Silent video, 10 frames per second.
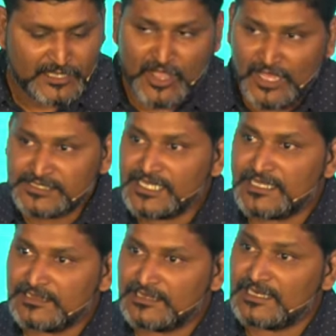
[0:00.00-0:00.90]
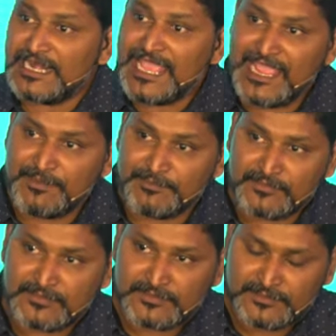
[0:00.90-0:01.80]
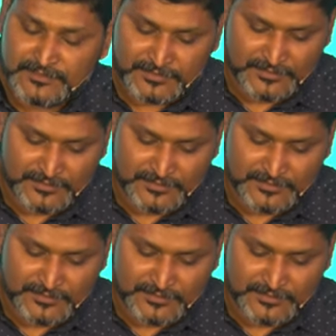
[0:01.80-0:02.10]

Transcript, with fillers: In causing the name